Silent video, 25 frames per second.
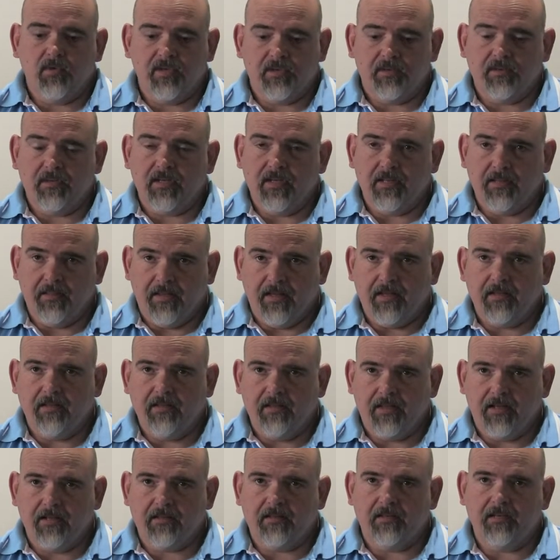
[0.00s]
within the
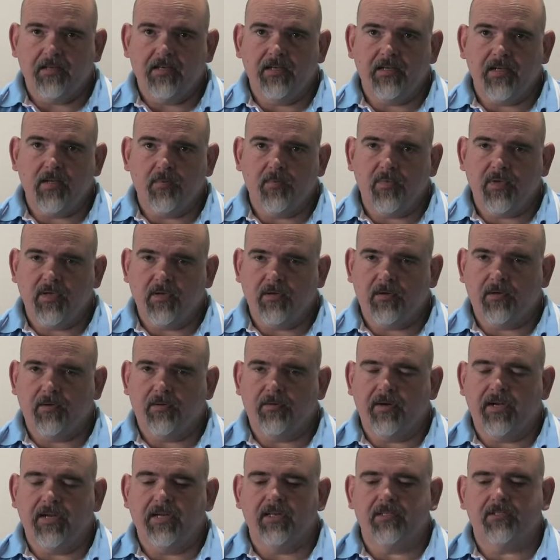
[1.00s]

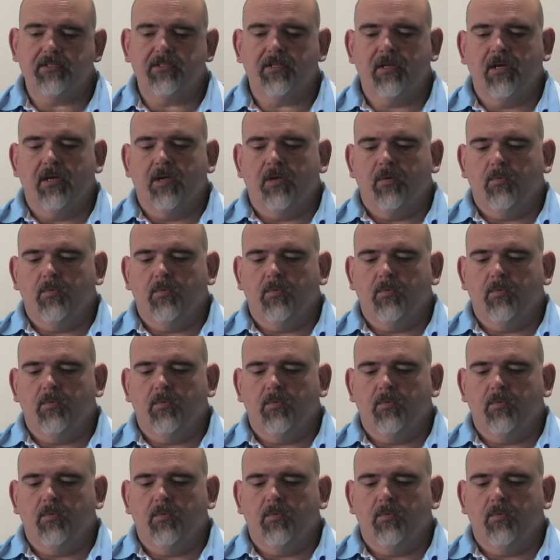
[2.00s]
EDPR range,